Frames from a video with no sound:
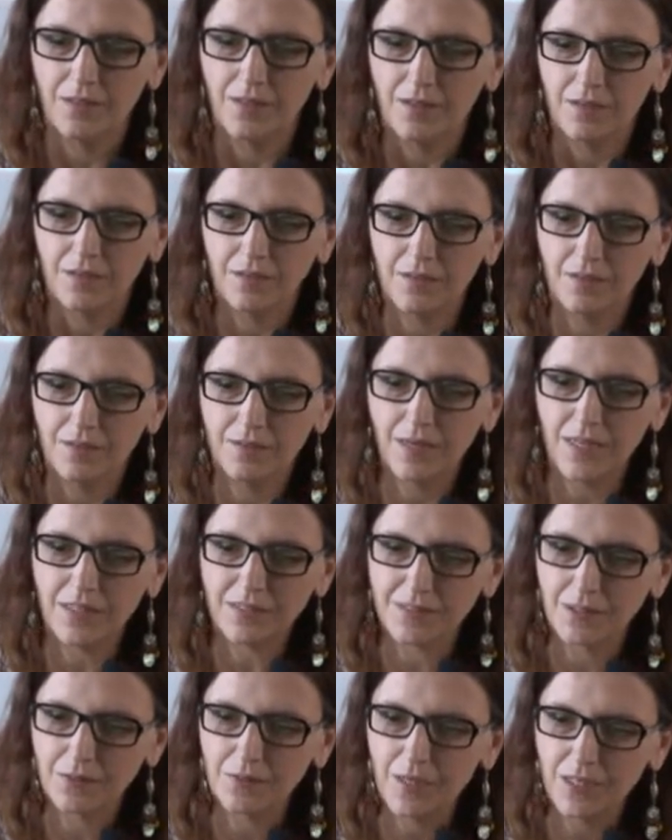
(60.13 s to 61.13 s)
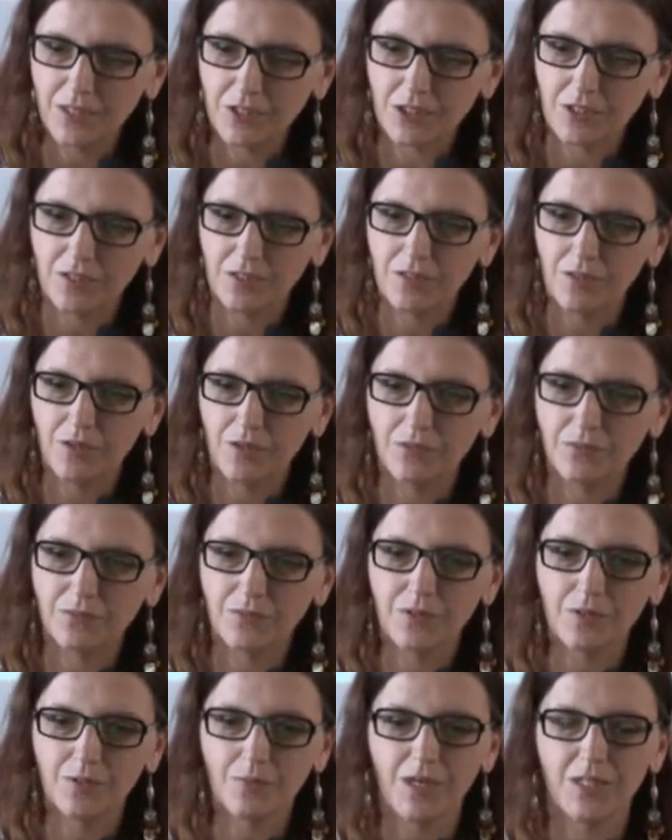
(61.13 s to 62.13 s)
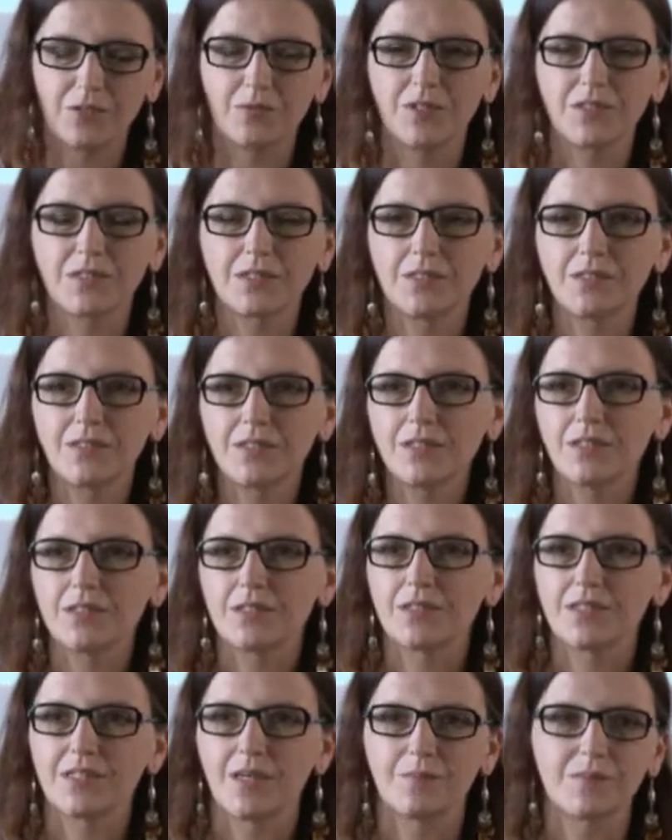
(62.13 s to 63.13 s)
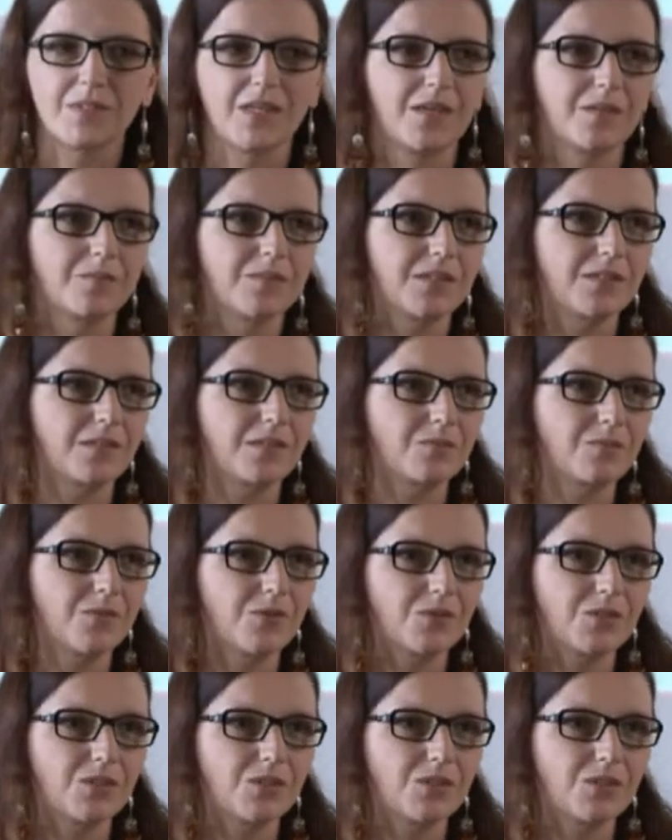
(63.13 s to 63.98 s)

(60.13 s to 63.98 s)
raise the question of what was considered sometimes in more